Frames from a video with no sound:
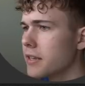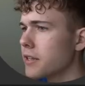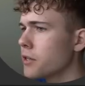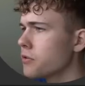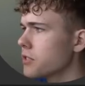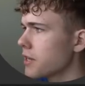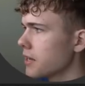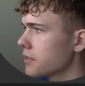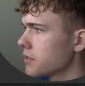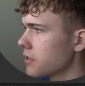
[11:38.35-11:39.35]
The new
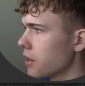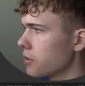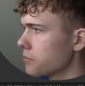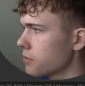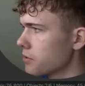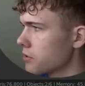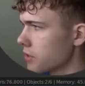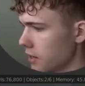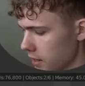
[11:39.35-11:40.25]
state outputs an